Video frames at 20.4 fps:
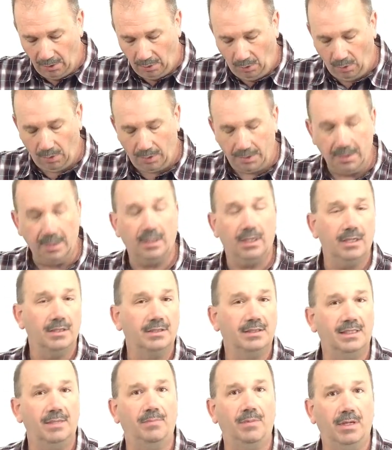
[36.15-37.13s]
or you can
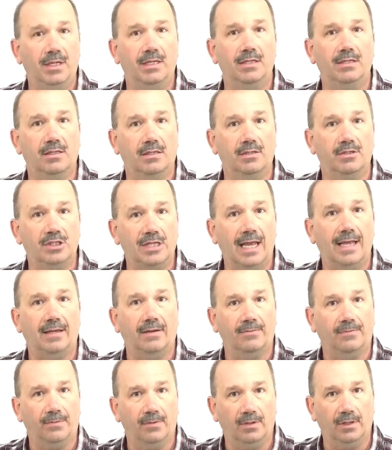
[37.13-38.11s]
zip it into the
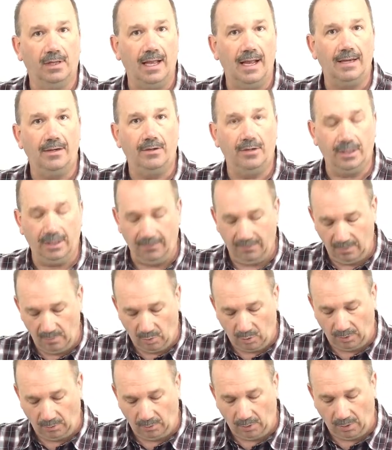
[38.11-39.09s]
jacket for a liner to give you
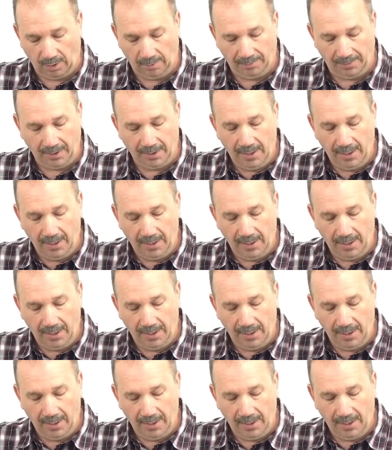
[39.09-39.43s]
more warmth.